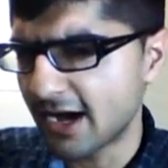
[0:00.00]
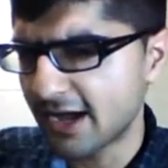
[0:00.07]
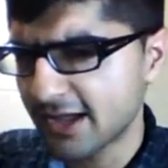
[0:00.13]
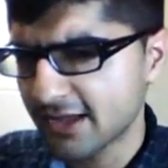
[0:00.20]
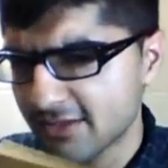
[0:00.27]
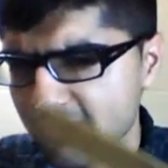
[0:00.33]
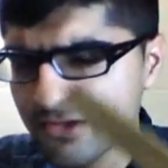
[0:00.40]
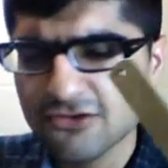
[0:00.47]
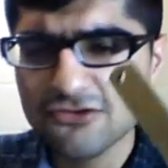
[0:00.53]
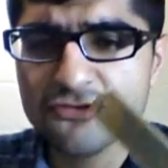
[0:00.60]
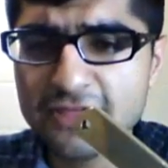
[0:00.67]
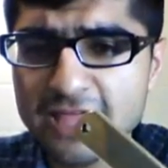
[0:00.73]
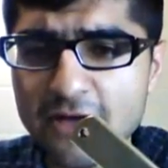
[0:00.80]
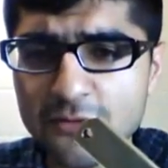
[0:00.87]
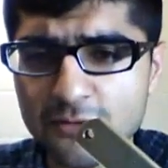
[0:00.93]
I think you
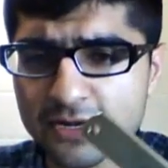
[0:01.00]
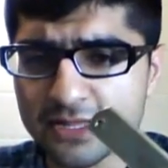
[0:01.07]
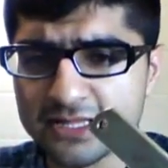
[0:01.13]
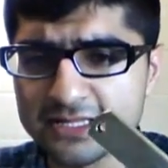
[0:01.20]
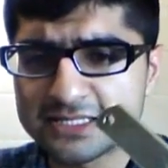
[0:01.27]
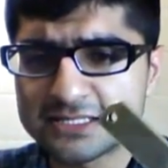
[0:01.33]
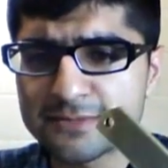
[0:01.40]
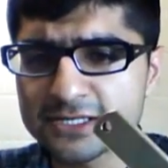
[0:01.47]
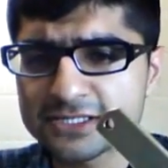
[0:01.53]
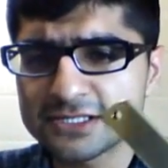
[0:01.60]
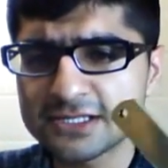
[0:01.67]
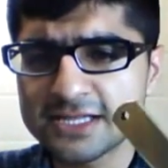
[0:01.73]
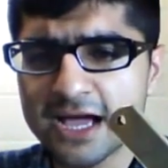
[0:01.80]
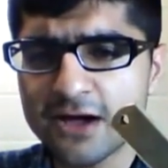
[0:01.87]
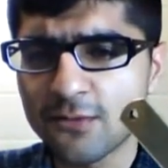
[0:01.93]
should get one of these,
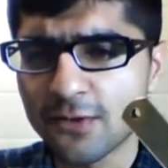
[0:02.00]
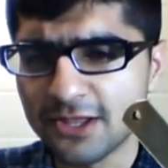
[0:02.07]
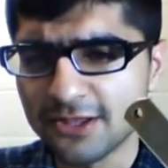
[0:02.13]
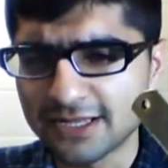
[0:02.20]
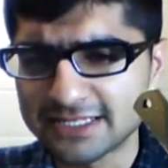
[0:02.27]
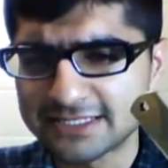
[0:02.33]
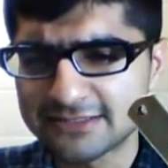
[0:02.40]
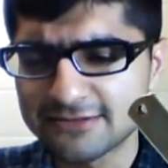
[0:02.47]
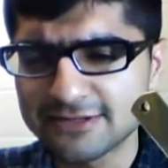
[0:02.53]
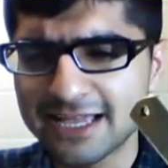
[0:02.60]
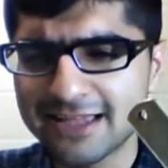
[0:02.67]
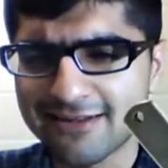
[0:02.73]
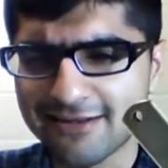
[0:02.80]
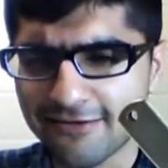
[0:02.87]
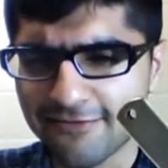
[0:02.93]
especially now while you can still
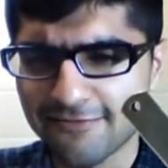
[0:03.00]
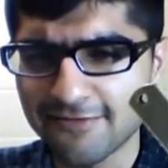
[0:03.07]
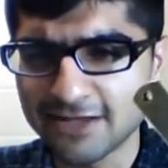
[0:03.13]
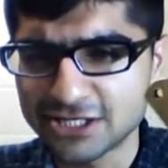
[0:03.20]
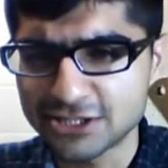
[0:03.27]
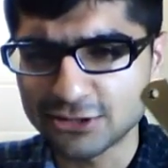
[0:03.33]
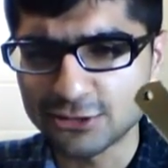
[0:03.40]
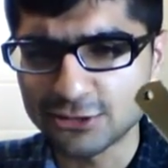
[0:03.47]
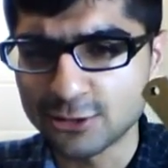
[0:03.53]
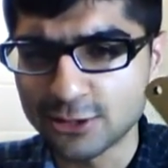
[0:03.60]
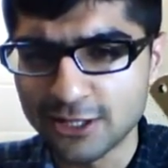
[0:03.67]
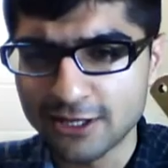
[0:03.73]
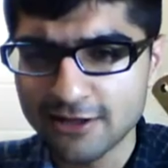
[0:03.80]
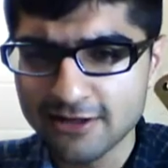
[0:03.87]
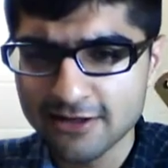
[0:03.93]
get an
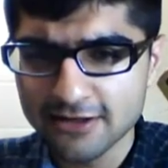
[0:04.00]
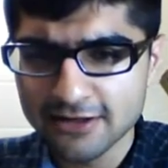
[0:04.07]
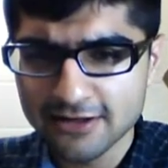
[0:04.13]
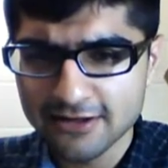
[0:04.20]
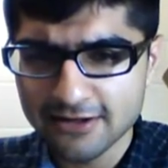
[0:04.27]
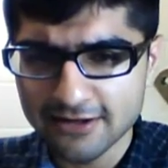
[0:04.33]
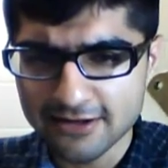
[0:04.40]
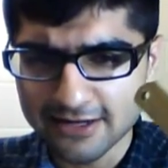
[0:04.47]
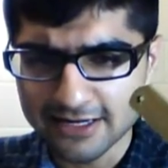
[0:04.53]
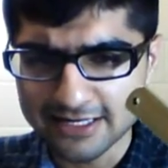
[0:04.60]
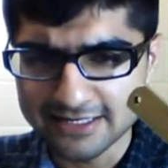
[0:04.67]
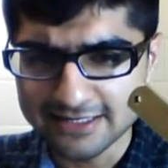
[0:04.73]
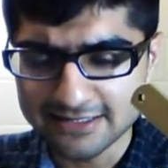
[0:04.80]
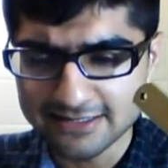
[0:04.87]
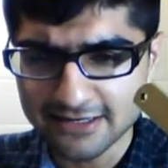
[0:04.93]
official,
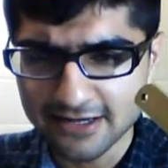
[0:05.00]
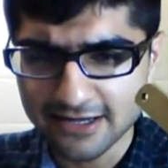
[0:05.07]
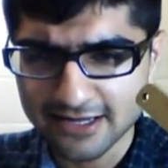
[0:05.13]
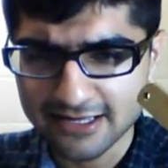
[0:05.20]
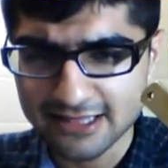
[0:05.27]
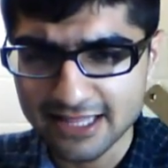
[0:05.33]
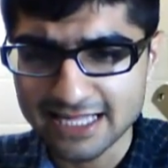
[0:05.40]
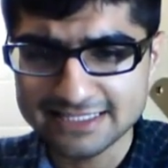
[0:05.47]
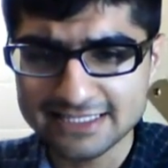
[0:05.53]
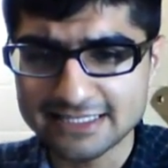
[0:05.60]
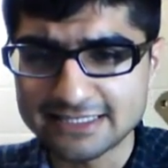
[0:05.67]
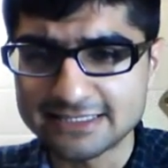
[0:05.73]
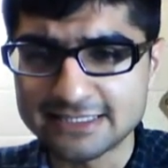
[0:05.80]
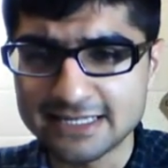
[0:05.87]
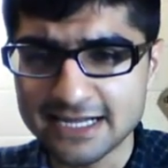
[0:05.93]
a
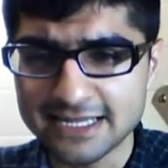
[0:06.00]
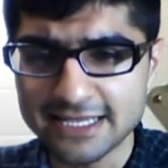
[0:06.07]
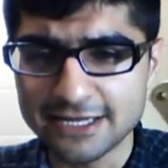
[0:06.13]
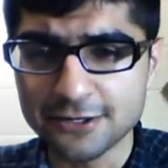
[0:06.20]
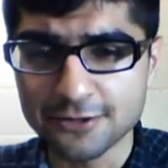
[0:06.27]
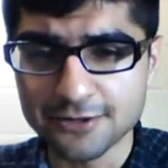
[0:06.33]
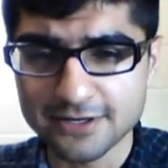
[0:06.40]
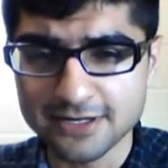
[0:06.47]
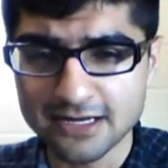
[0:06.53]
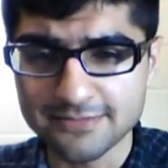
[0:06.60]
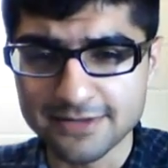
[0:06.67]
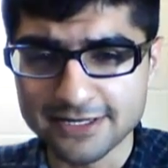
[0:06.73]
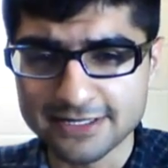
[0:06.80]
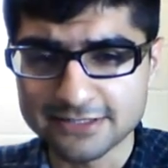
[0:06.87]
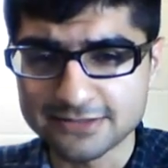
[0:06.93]
classic design
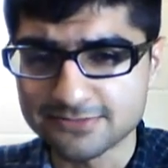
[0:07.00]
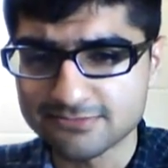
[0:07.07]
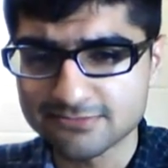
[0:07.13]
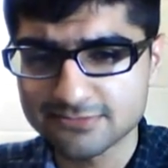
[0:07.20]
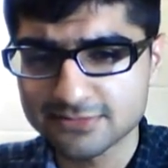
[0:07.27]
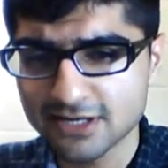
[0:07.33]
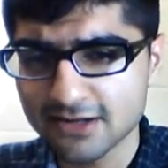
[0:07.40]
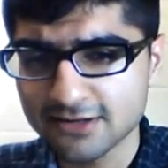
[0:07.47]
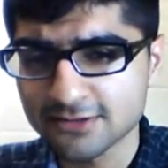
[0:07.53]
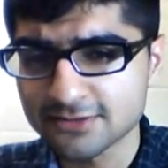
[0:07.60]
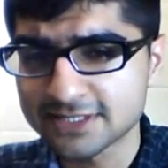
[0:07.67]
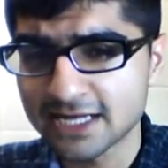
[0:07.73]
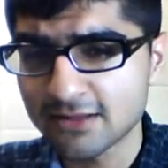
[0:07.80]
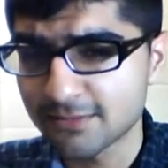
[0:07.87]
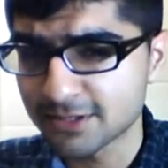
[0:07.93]
Higonokami, because God
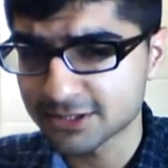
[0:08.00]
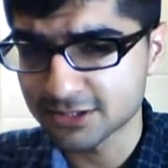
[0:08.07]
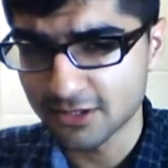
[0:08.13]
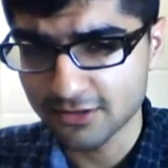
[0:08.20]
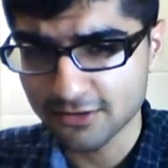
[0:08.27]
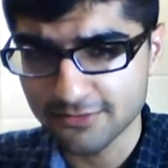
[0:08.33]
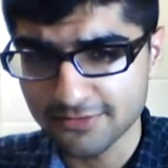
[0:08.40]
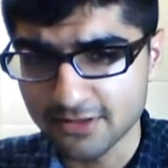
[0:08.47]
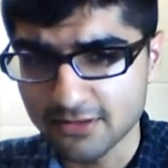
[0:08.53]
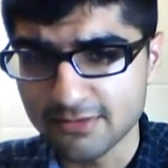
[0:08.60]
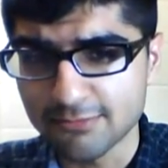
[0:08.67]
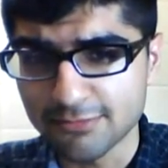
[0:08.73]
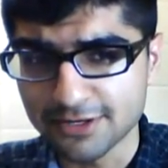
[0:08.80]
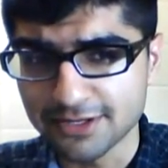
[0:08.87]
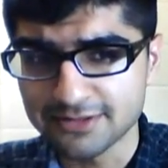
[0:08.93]
knows how much longer they'll
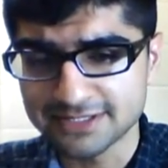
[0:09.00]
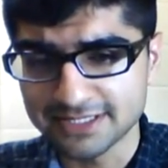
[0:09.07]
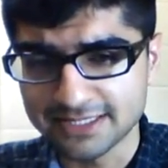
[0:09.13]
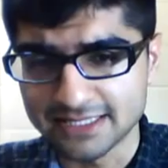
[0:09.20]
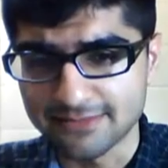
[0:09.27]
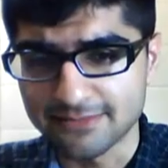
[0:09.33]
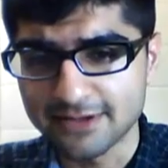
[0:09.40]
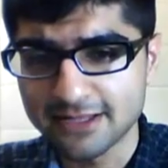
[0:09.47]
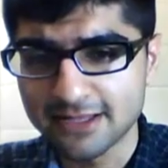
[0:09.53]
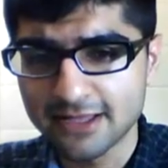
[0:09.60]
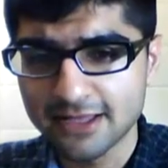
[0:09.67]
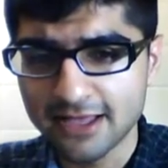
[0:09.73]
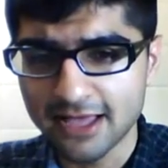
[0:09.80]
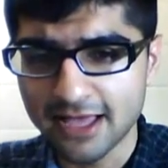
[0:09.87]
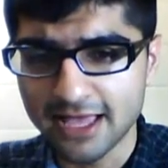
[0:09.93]
be producing them.
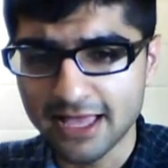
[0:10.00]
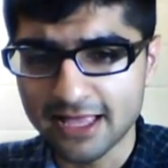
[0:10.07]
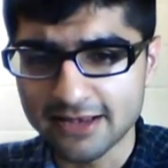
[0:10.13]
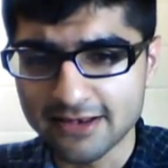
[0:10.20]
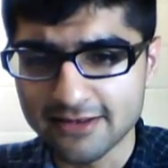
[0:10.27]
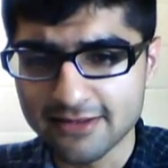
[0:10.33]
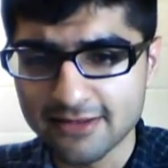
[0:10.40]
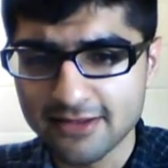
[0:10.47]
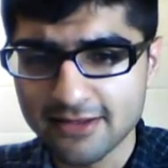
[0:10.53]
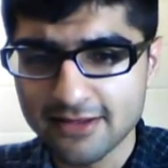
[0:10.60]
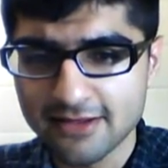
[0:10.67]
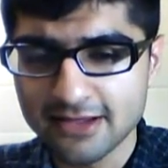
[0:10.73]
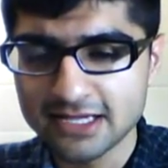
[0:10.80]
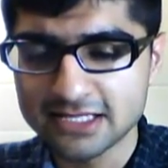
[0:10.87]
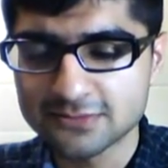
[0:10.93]
And
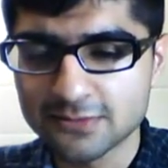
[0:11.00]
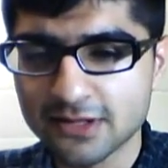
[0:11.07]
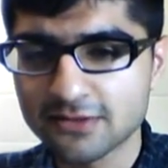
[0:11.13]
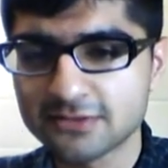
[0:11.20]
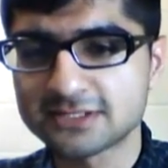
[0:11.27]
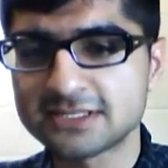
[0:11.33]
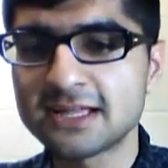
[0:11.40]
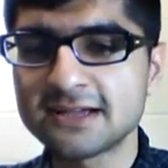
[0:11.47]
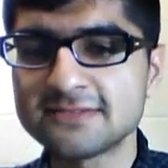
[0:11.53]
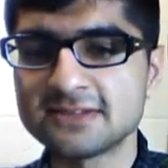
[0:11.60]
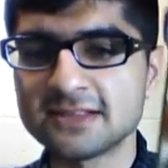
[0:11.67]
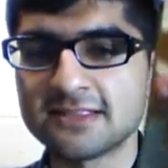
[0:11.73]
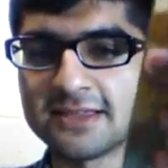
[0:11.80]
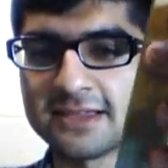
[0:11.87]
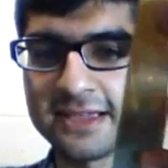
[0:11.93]
it's one of those
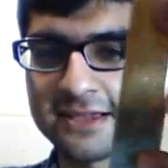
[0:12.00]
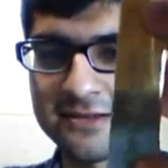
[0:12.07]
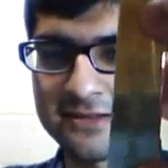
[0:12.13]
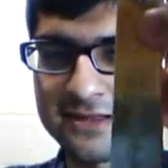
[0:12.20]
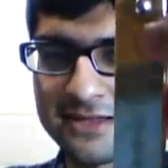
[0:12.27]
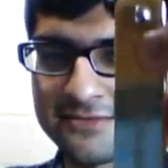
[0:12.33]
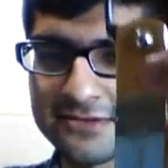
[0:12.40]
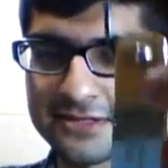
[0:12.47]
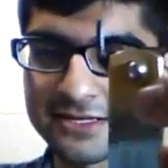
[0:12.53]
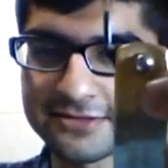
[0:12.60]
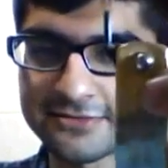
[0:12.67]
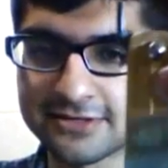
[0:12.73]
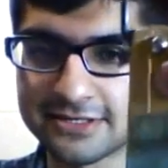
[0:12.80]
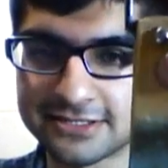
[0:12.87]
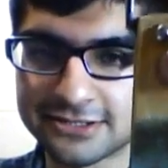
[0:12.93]
knives, I think, a knife
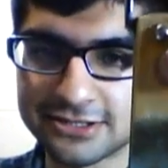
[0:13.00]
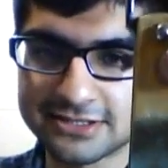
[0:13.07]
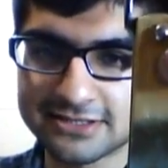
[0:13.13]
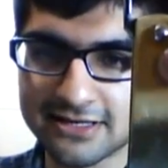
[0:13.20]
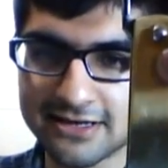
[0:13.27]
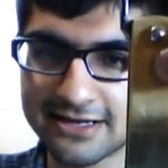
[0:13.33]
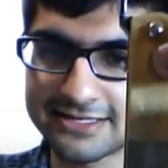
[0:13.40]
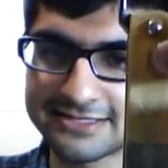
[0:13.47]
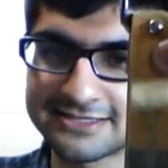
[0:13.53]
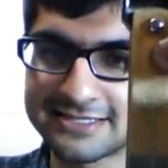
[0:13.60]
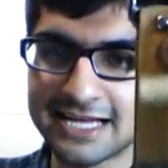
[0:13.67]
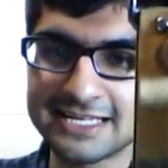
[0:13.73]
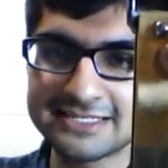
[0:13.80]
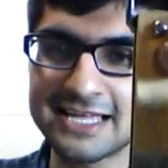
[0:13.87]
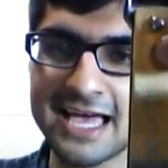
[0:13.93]
collector, it's
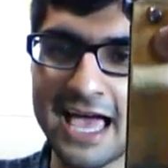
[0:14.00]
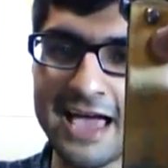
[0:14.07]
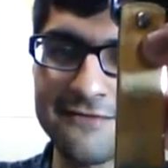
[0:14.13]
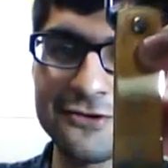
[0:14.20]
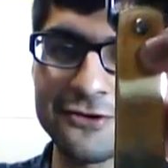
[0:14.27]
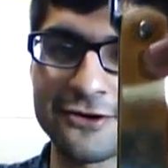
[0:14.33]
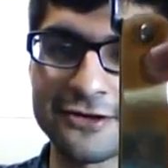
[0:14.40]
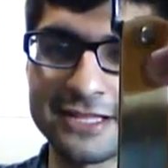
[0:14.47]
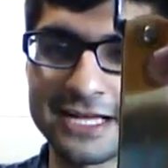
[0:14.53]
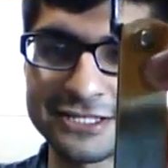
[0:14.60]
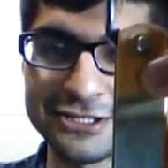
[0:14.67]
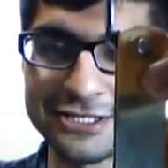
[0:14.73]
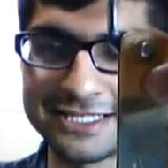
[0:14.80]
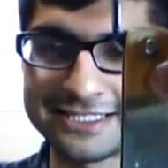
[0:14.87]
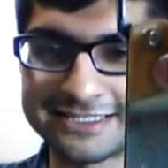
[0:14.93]
nice to have in your collection.